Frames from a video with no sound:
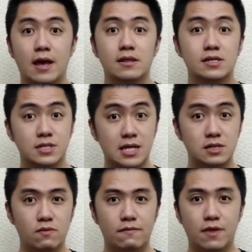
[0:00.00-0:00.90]

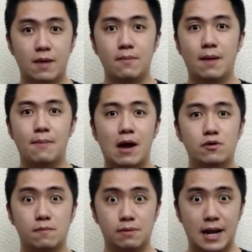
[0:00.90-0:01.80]
Discussing with them about
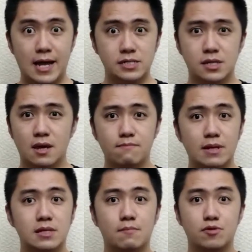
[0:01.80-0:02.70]
your plight can
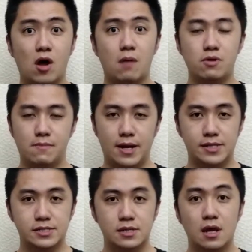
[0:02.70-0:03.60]
make them
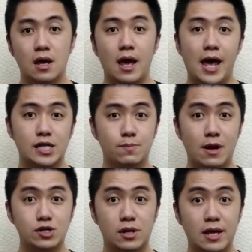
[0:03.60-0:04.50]
compromise,
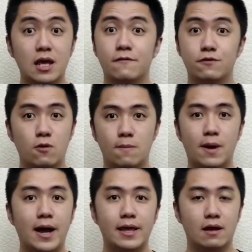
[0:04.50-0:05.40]
especially if you're
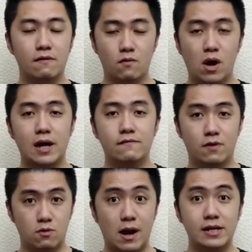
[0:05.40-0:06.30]
buying a wide
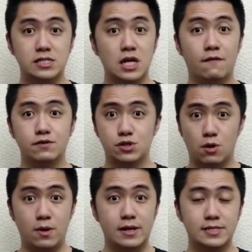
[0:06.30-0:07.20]
variety of
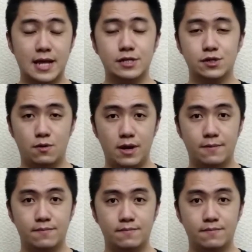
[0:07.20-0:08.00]
jewelry accessories.